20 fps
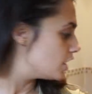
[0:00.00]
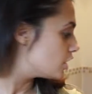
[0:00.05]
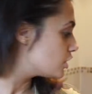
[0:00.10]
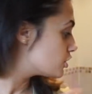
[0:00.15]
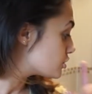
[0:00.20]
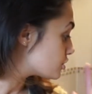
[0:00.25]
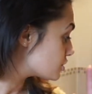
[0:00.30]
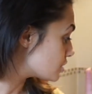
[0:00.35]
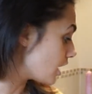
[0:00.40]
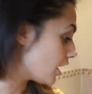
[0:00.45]

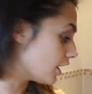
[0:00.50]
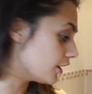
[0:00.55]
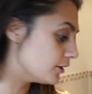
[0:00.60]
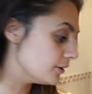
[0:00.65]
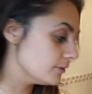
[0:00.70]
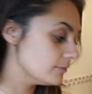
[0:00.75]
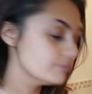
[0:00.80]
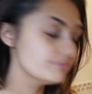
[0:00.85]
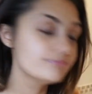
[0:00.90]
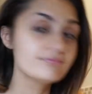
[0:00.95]

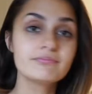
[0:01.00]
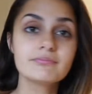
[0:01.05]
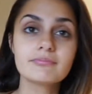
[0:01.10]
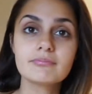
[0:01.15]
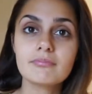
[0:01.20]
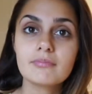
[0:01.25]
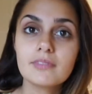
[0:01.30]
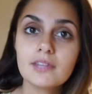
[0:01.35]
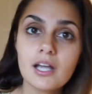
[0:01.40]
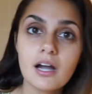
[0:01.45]
So
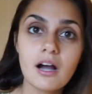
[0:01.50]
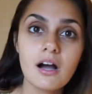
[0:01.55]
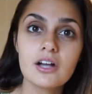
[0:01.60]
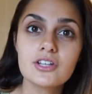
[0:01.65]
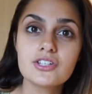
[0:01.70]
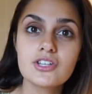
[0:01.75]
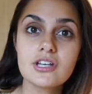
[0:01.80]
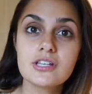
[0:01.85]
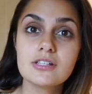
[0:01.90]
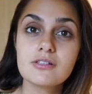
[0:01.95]

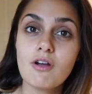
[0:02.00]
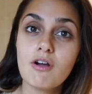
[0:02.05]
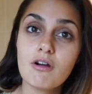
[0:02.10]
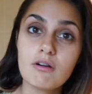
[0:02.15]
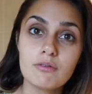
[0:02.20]
I just